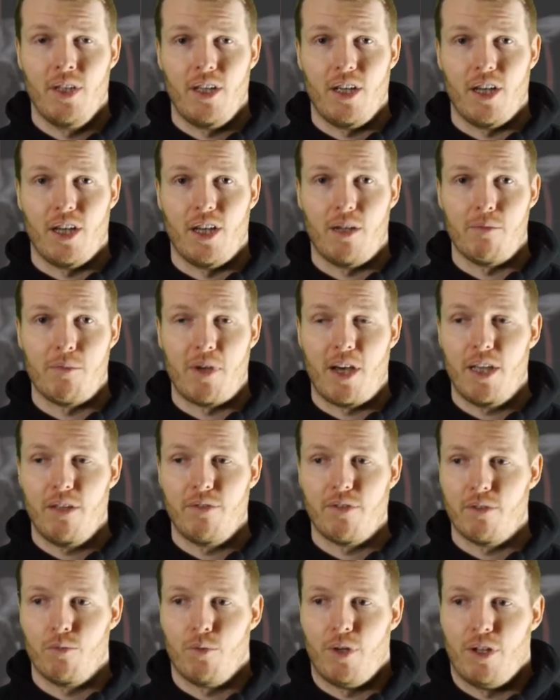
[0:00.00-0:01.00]
I
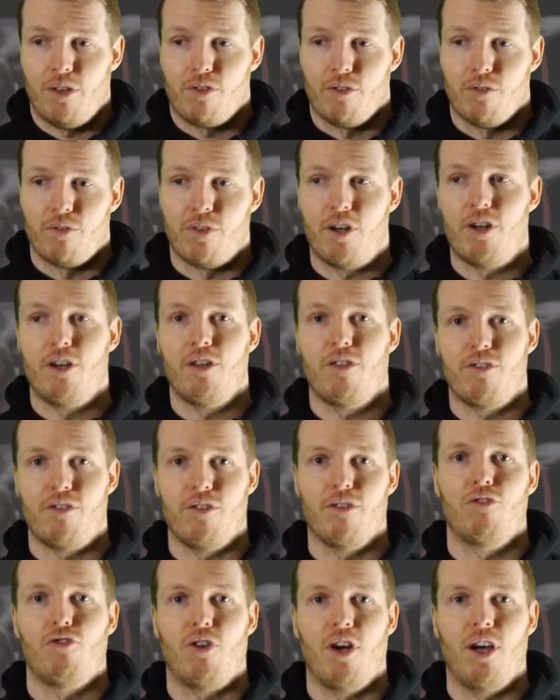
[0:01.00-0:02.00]
even went so far as
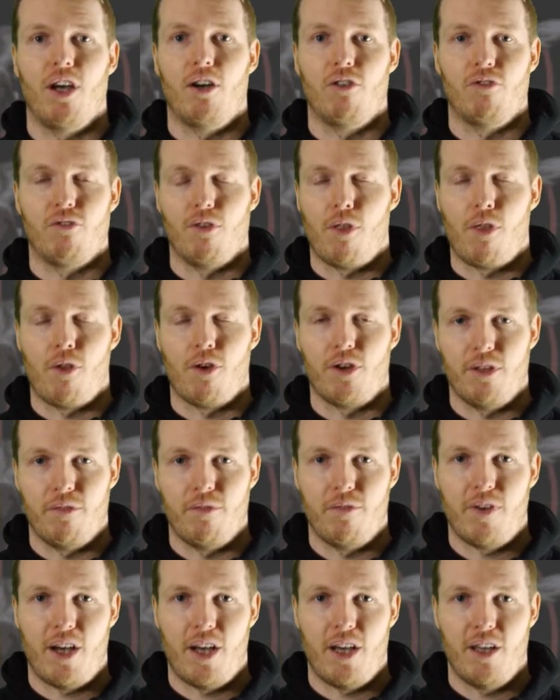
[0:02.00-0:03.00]
to try
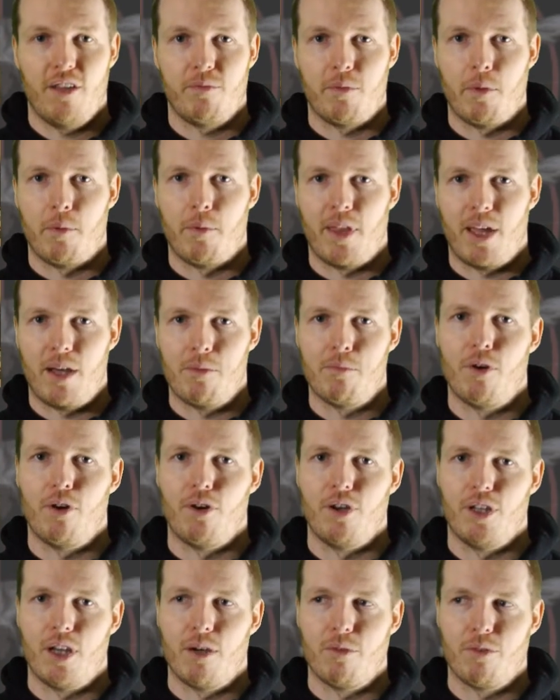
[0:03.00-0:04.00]
135, but by that
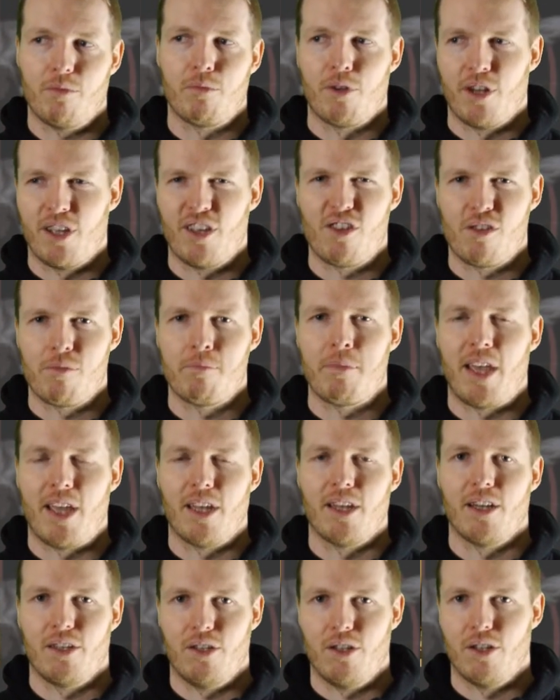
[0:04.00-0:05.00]
point I was pretty
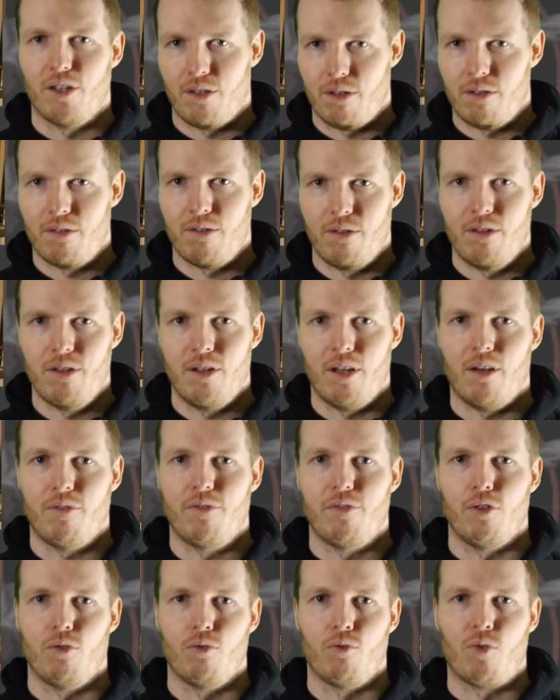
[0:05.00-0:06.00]
spent. I'd done a
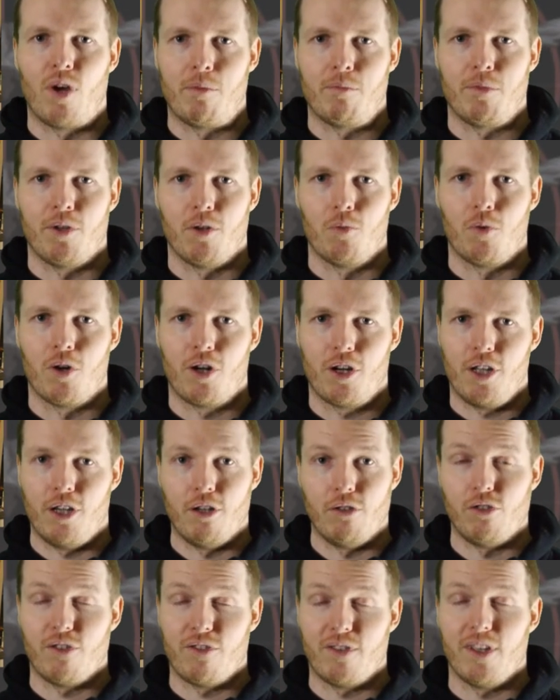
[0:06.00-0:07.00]
full ramping workout
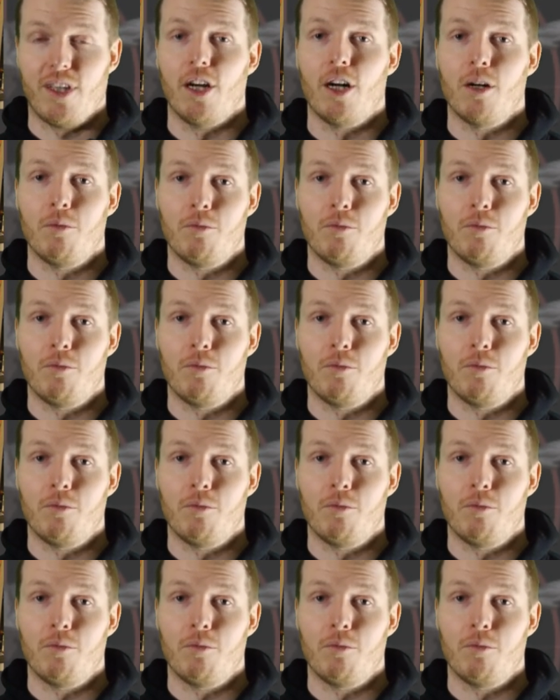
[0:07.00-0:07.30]
just to get up